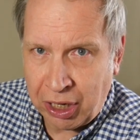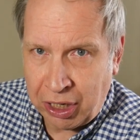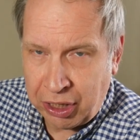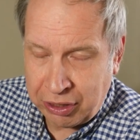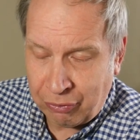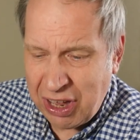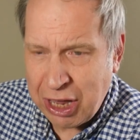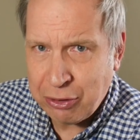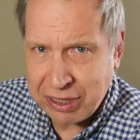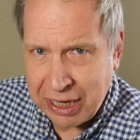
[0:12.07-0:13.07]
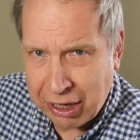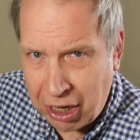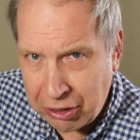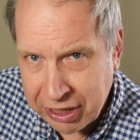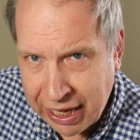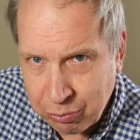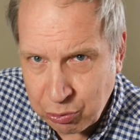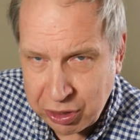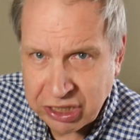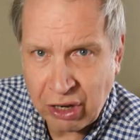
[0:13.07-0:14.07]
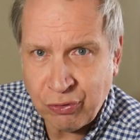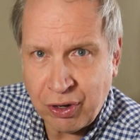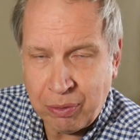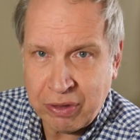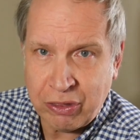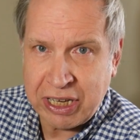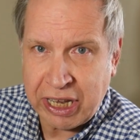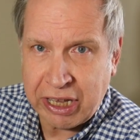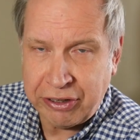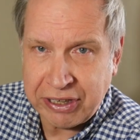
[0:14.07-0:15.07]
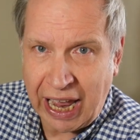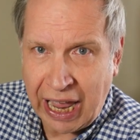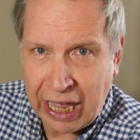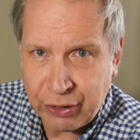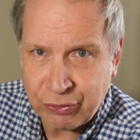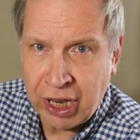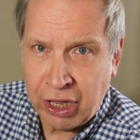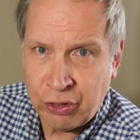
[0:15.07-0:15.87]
on various Nikon cameras, from the Nikon F,